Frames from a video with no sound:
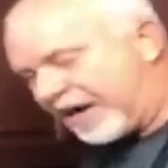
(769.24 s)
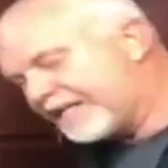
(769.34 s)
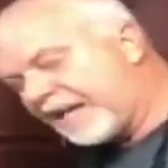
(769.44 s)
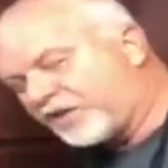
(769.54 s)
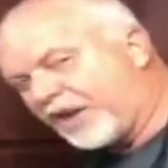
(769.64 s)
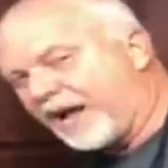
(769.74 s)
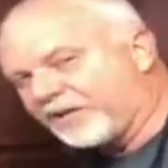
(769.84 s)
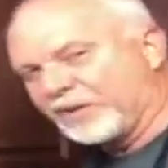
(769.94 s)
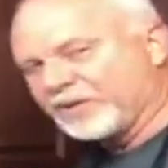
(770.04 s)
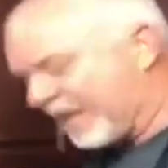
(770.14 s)
Ice House on How
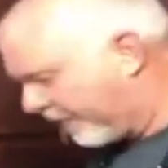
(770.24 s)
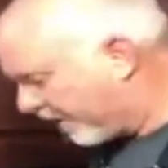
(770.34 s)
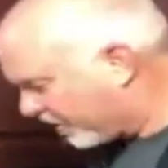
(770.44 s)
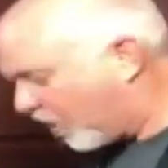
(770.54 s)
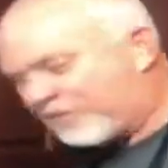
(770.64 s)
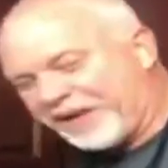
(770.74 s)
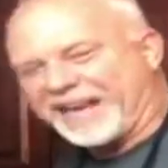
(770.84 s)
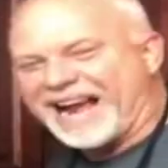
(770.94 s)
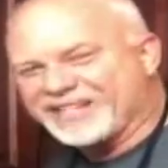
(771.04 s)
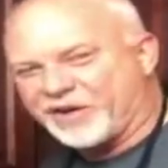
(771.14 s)
Tuesday because hopefully
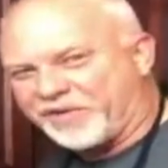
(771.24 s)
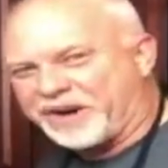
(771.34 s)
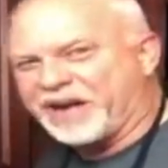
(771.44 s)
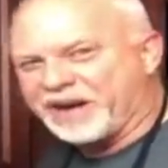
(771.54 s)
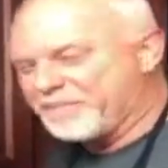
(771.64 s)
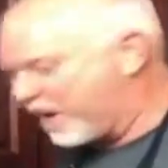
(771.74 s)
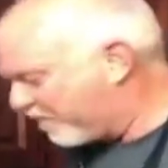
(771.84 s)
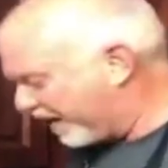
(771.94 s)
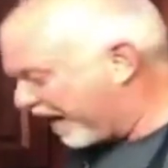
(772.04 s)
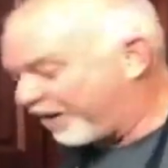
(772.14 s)
the guys over at
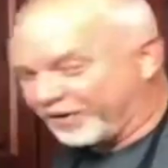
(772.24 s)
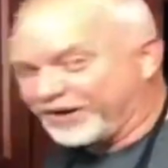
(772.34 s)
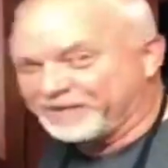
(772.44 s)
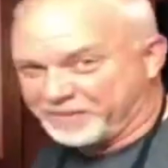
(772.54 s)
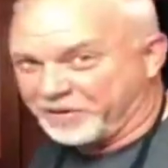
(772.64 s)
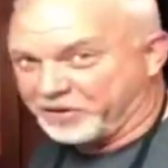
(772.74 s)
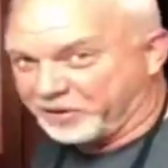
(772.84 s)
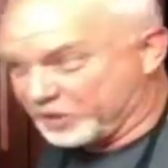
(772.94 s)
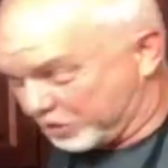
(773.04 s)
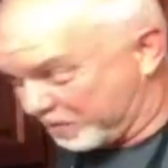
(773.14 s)
Bear and Peacock will give us some of their
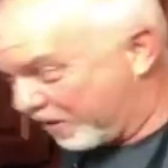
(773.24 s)
delicious